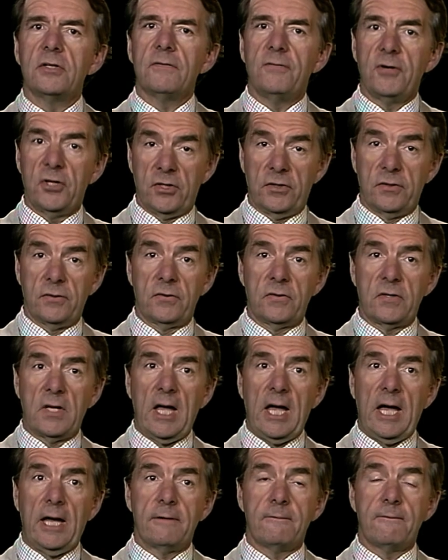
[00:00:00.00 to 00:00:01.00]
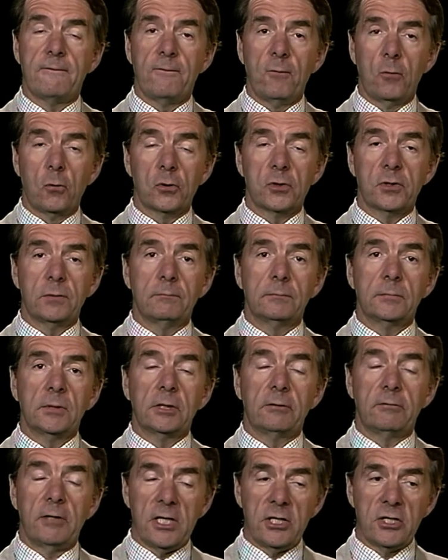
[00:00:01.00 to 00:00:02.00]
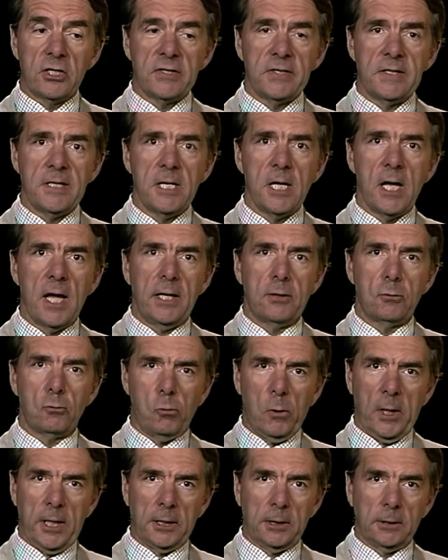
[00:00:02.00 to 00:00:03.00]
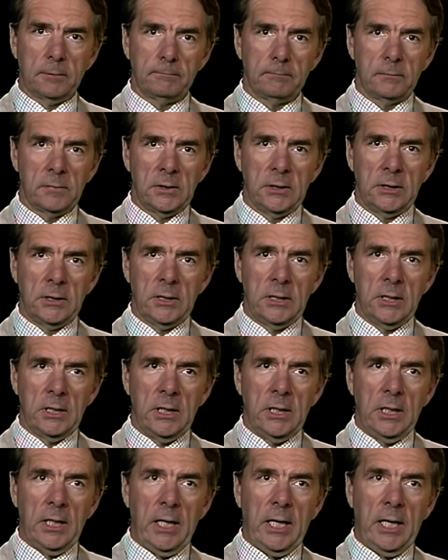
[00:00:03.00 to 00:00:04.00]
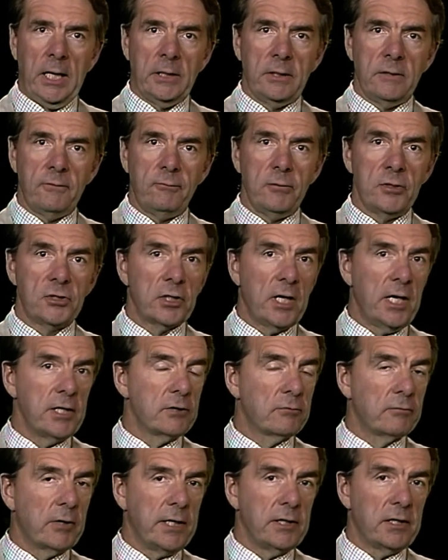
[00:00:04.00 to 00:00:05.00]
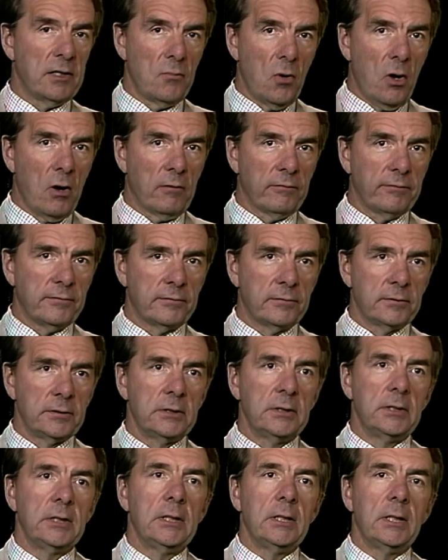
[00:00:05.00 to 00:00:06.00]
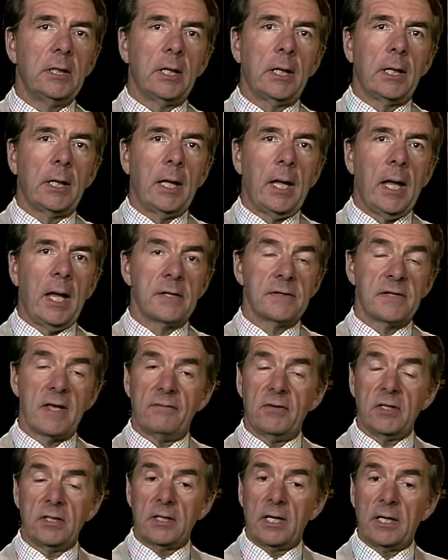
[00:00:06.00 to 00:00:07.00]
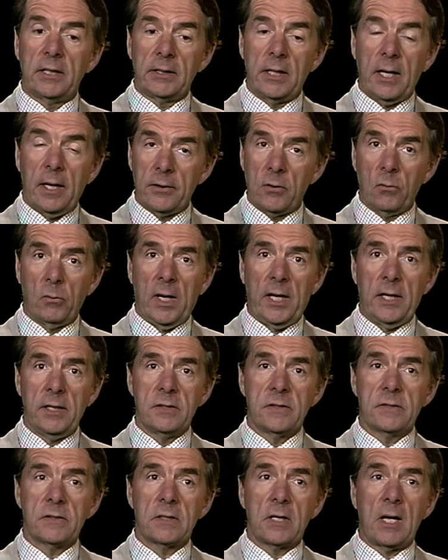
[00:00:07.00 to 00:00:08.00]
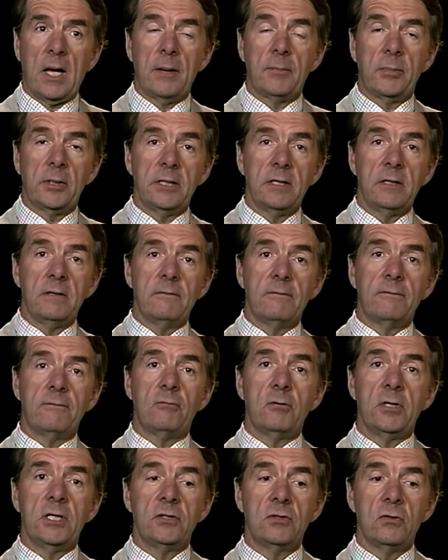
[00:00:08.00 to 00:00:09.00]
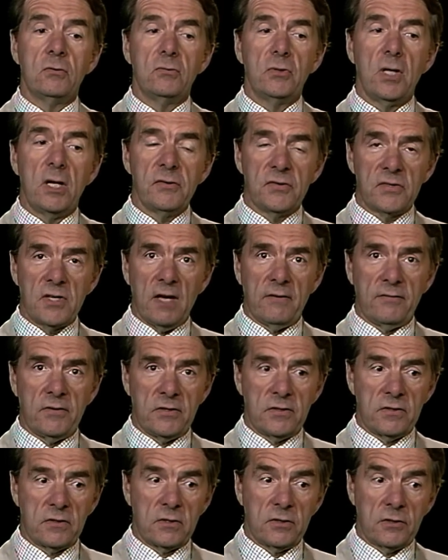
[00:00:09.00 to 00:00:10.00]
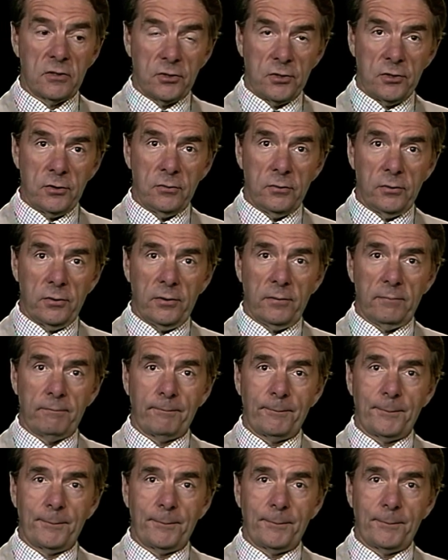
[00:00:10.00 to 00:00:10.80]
divisions had fought courageously and well, and if we try to write them off as having done otherwise, I believe we do no service to the truth.